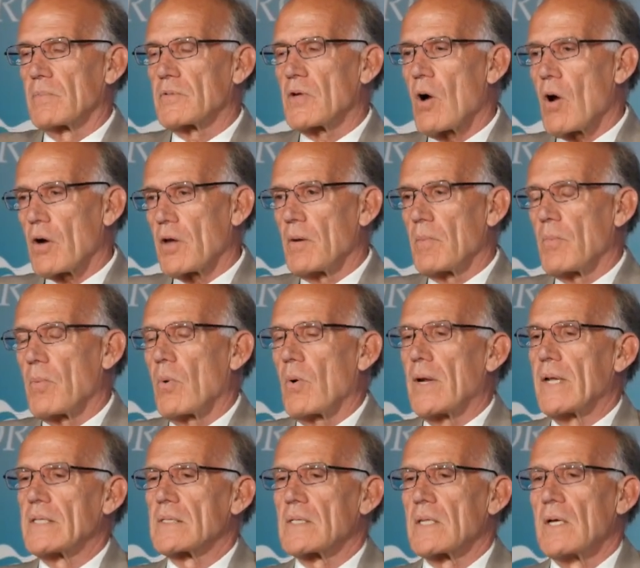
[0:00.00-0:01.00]
talking
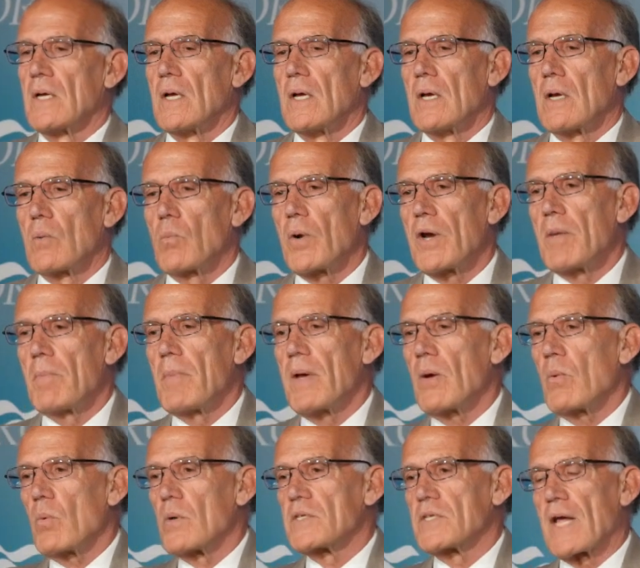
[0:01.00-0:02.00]
points. What he
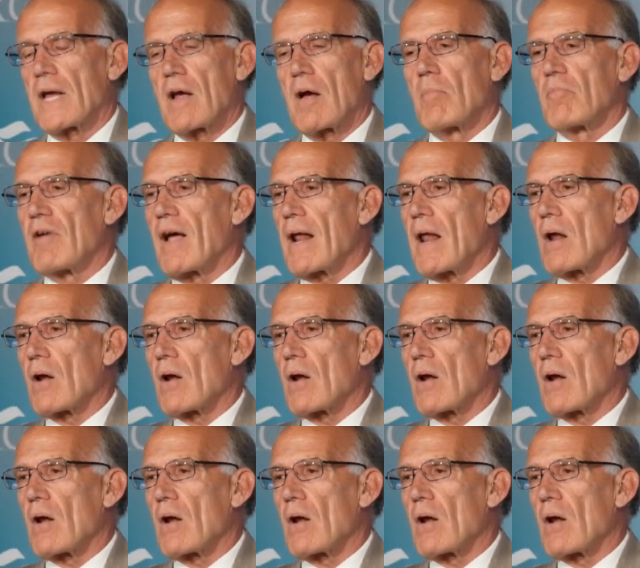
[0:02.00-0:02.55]
meant was they come right